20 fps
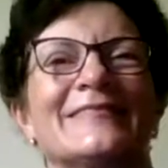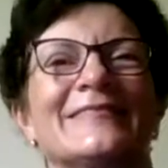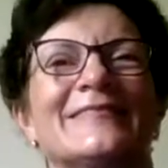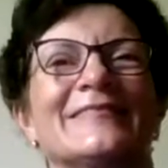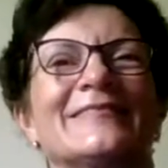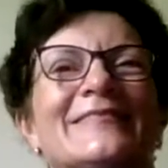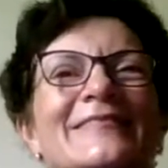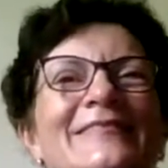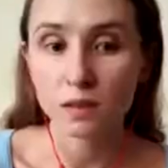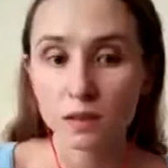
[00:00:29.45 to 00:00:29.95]

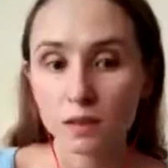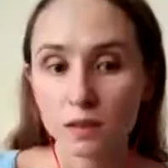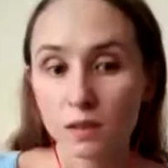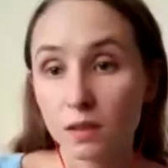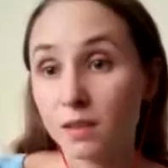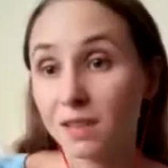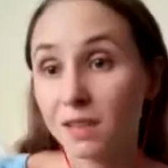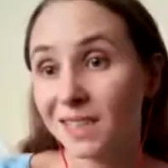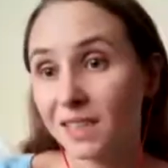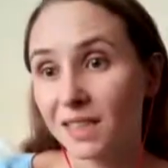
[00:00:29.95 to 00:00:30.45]
and
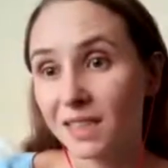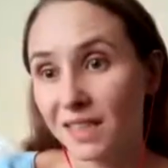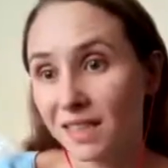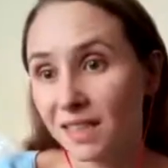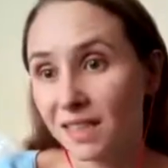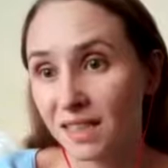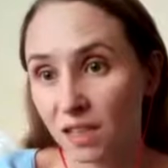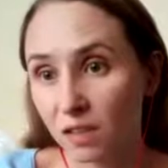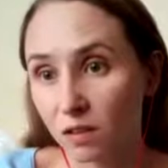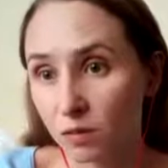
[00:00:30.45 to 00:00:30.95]
it is the
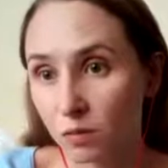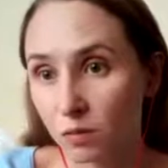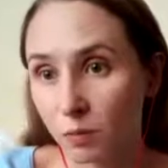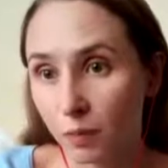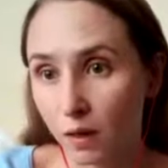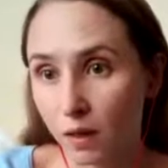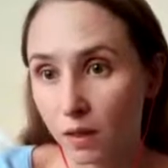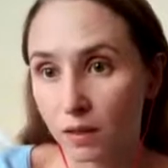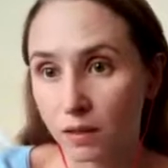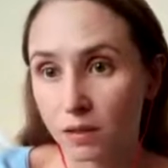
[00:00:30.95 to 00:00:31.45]
second
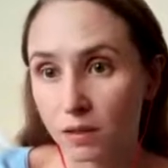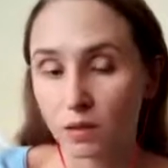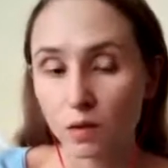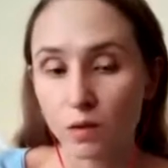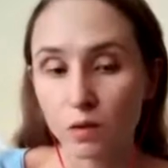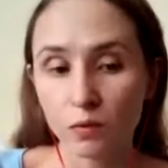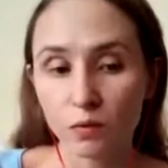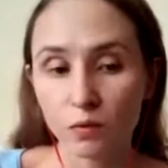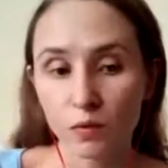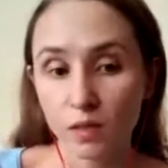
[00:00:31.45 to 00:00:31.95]
part
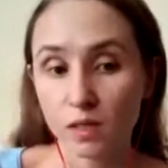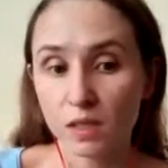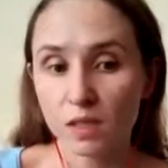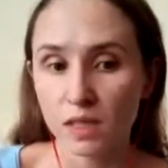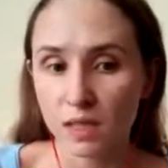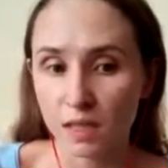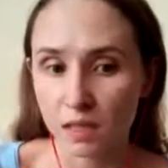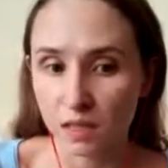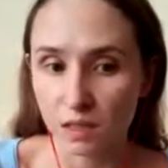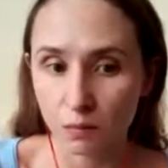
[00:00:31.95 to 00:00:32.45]
of
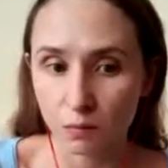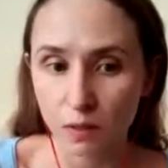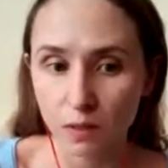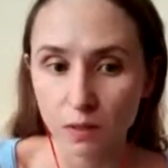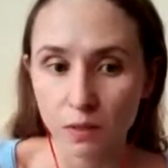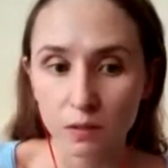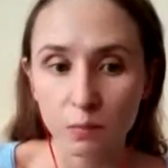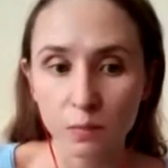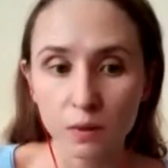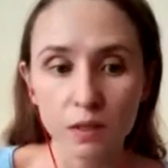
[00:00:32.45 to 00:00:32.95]

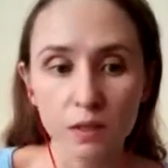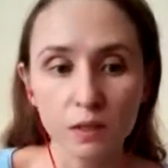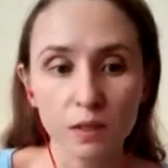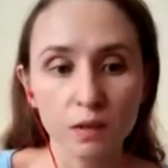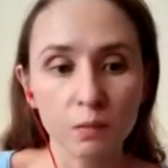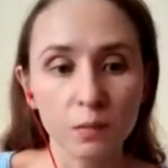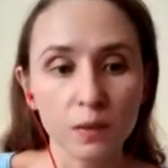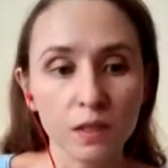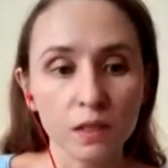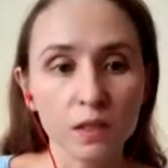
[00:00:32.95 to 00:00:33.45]
assessment,
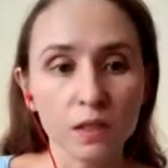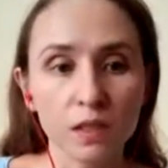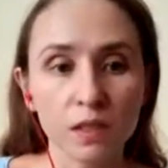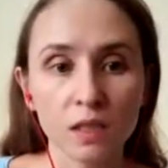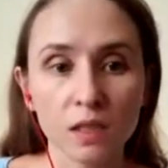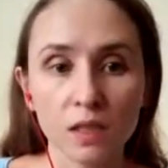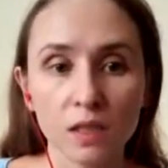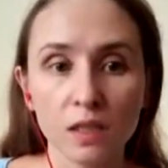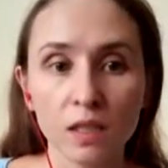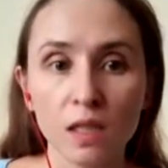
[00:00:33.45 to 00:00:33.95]

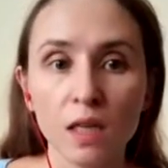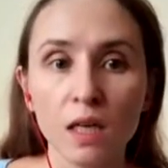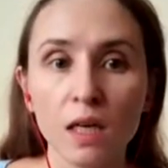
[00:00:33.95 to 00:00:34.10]
basically.